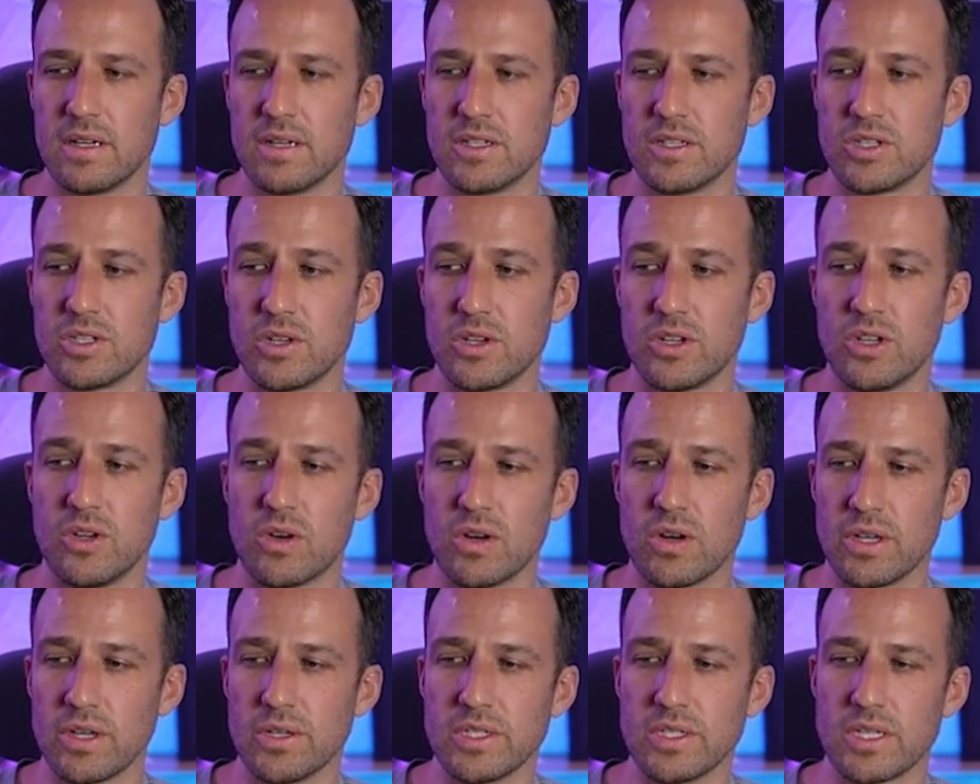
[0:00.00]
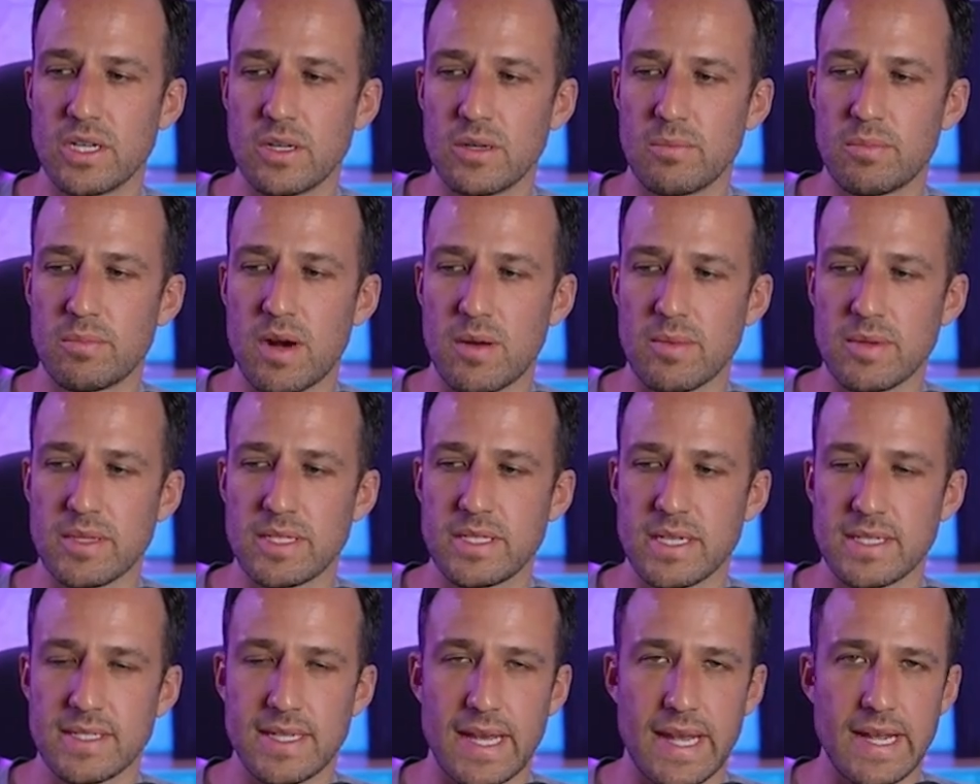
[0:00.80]
So your user probably
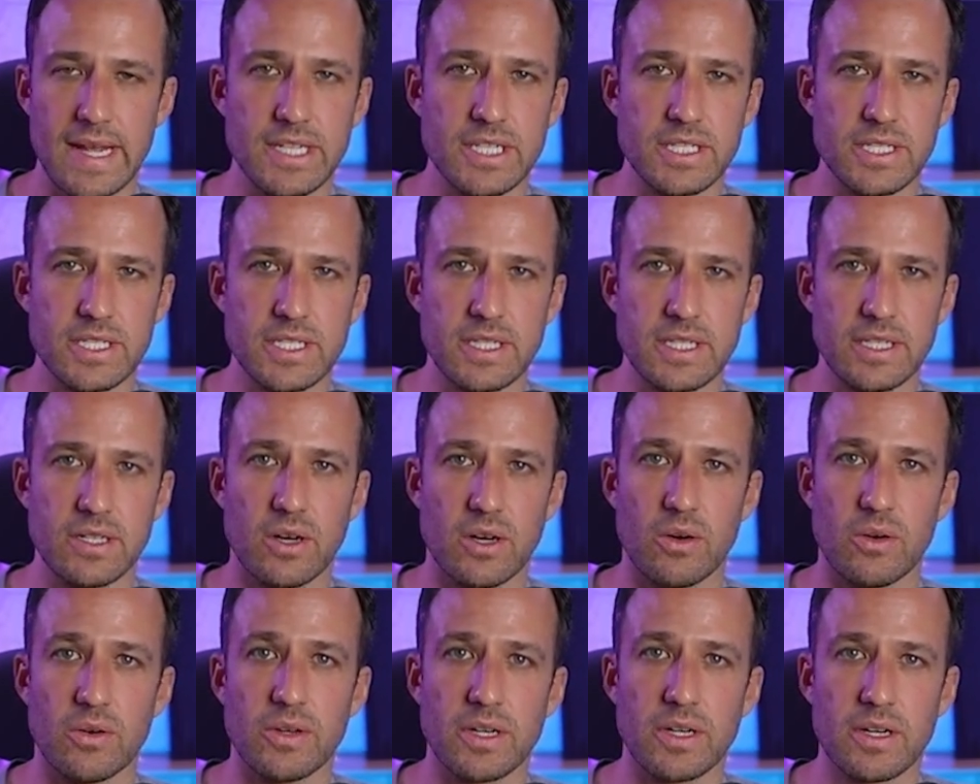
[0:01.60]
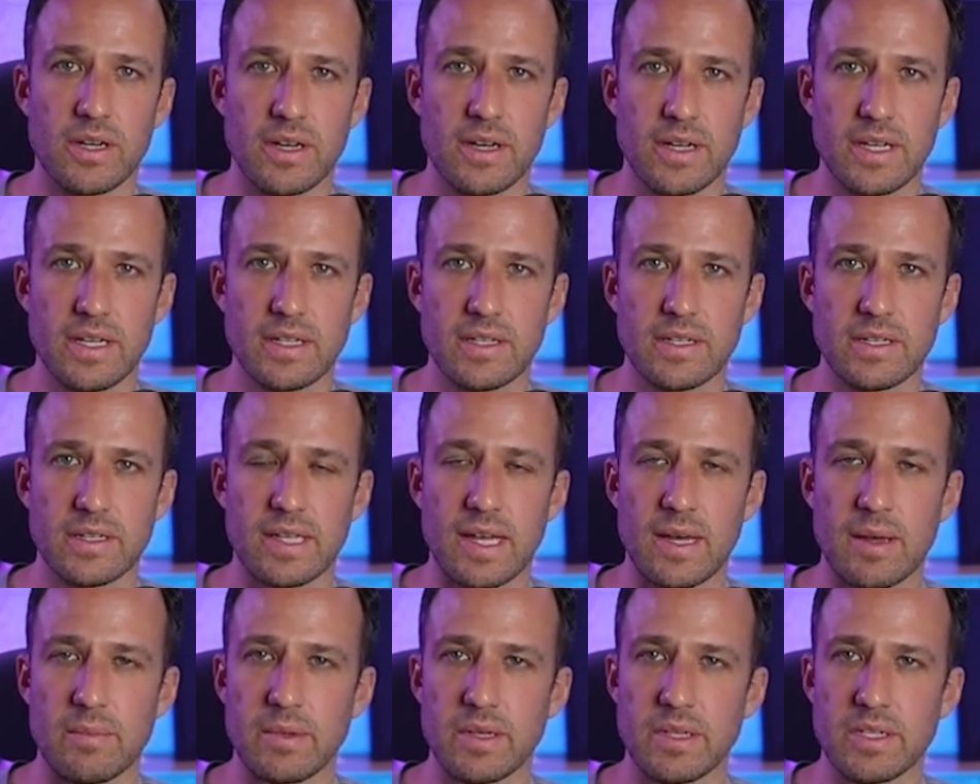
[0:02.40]
says agency owner on it.
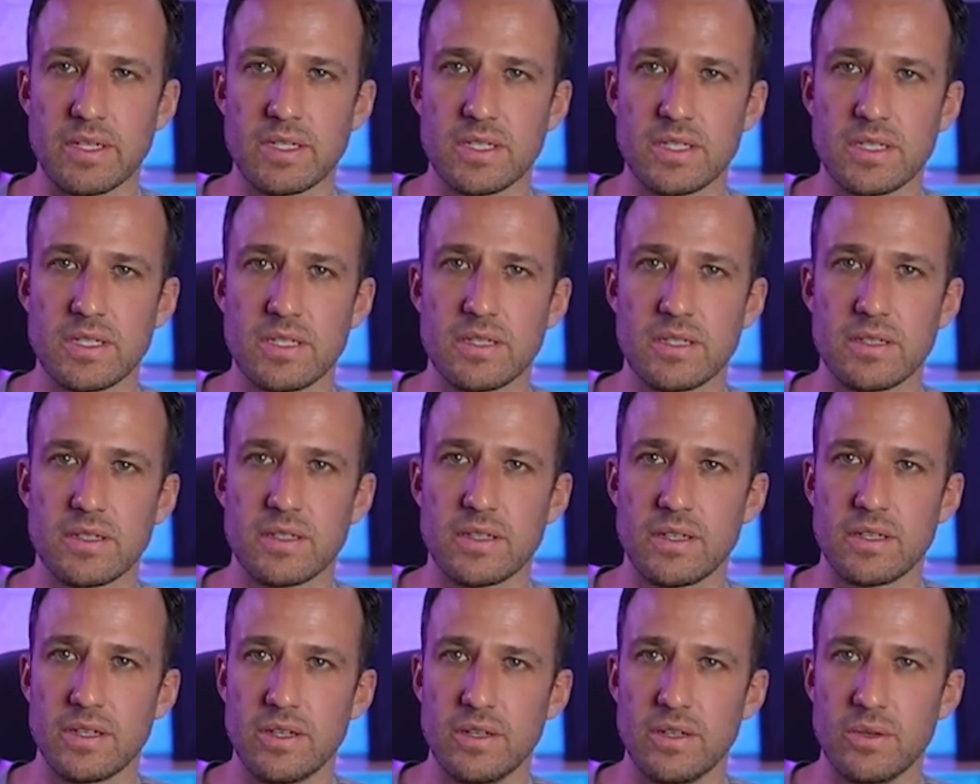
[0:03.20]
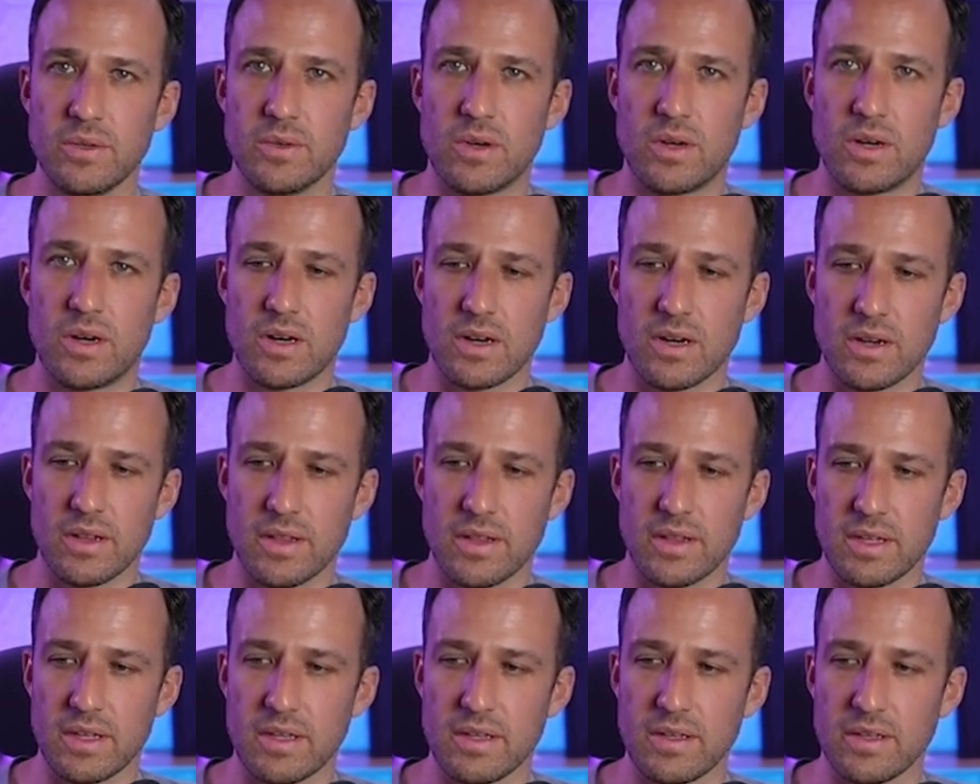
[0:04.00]
That means you are
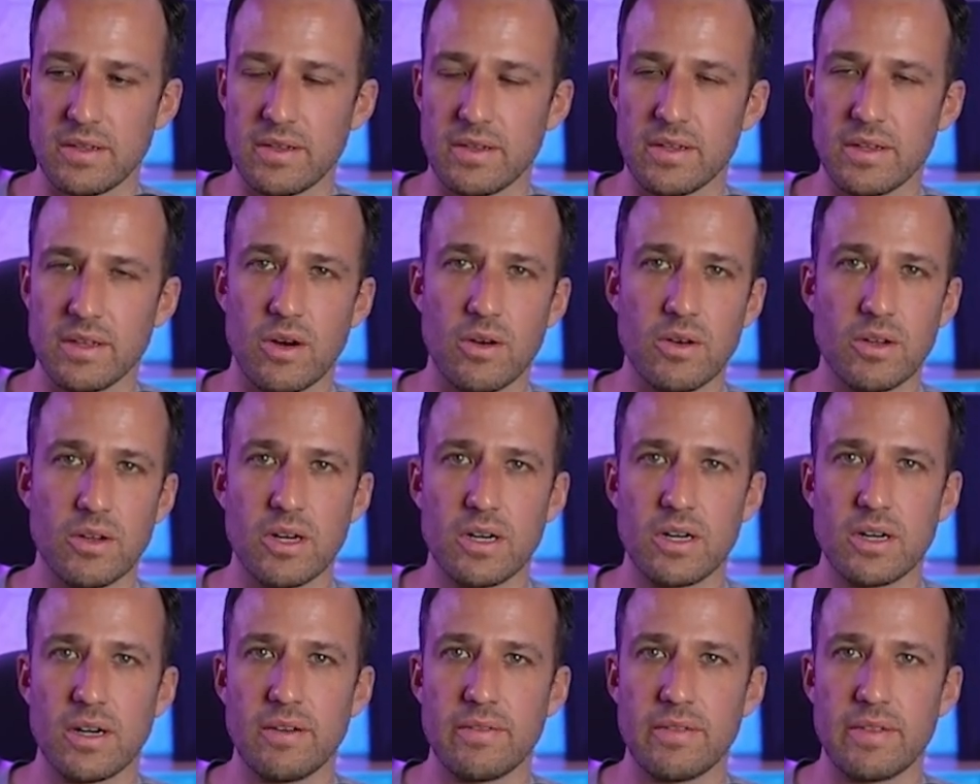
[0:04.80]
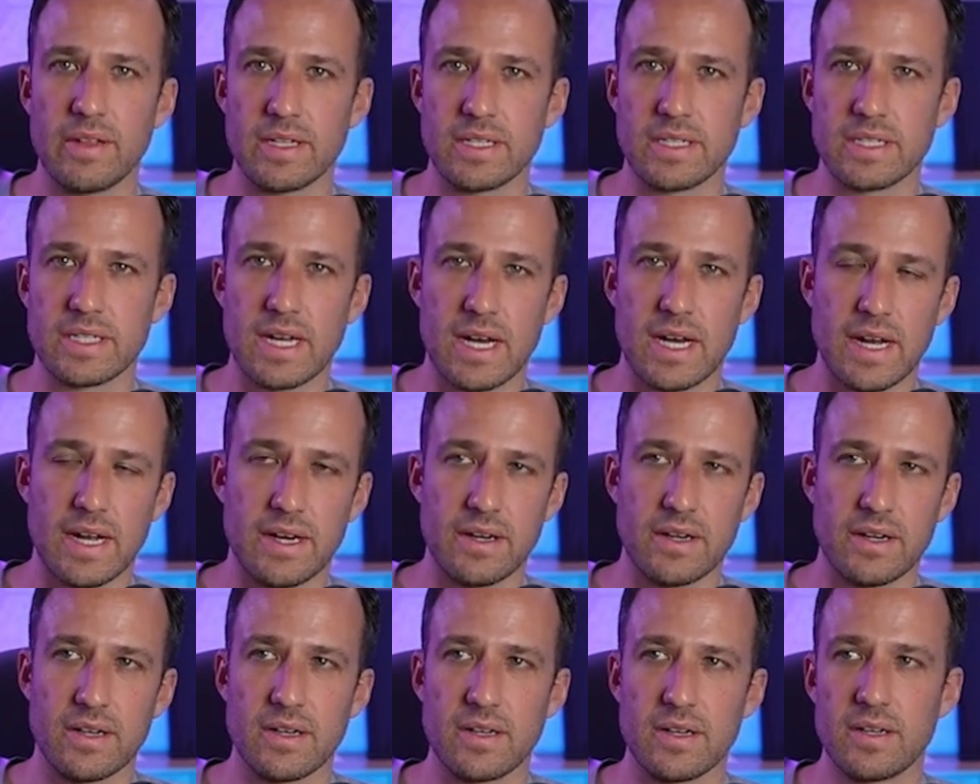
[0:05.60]
the owner of the
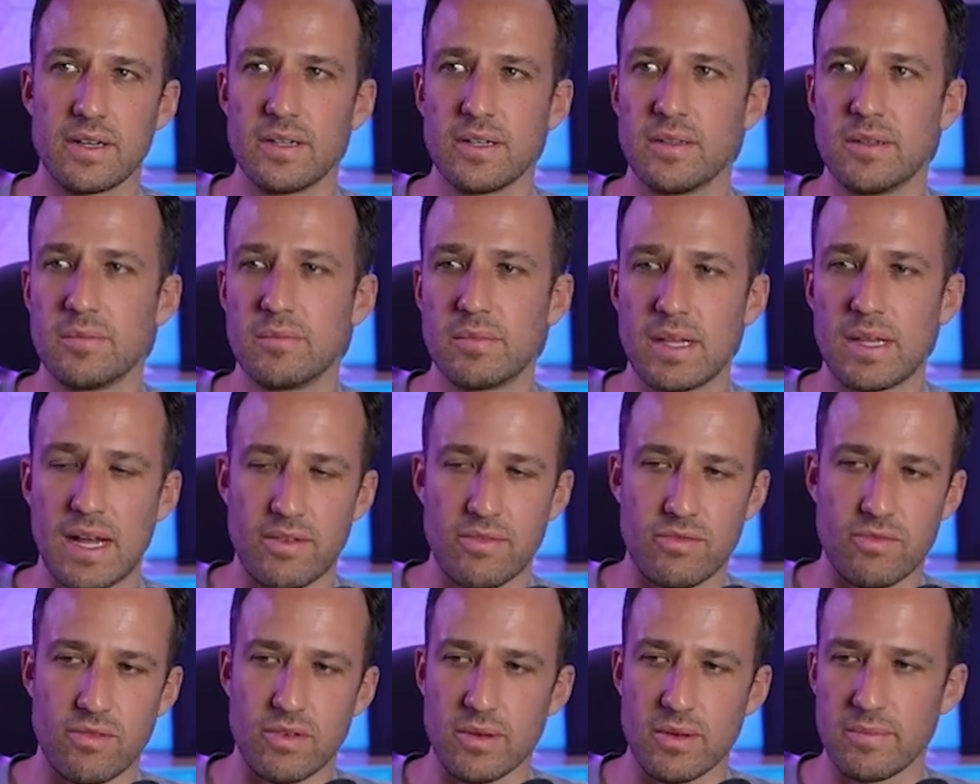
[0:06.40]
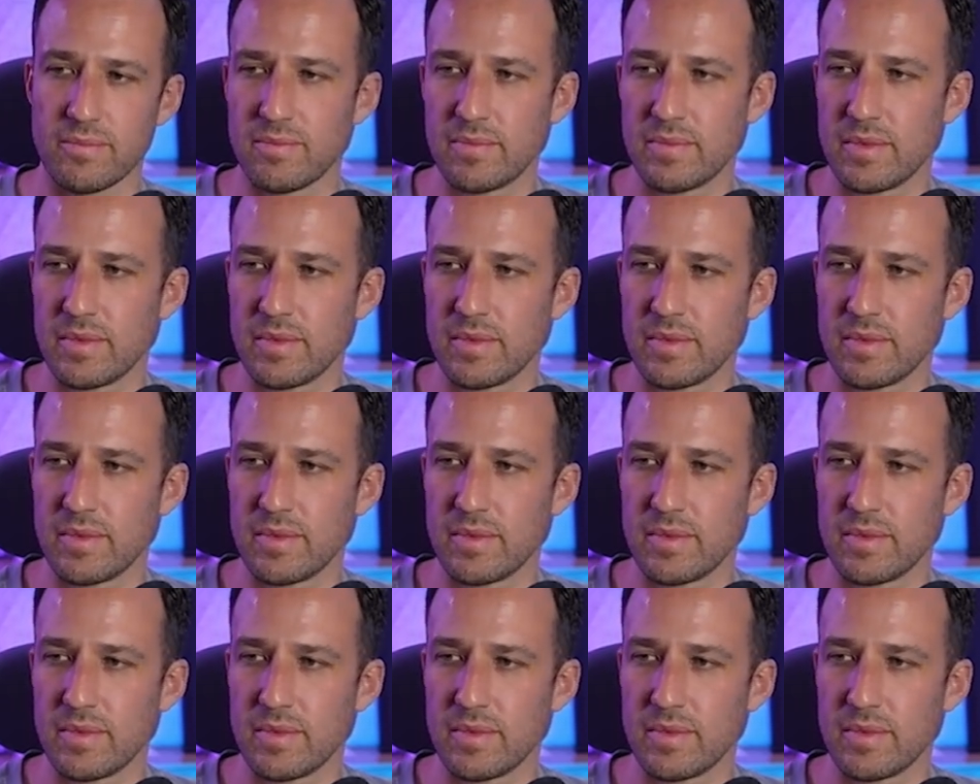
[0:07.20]
entire platform.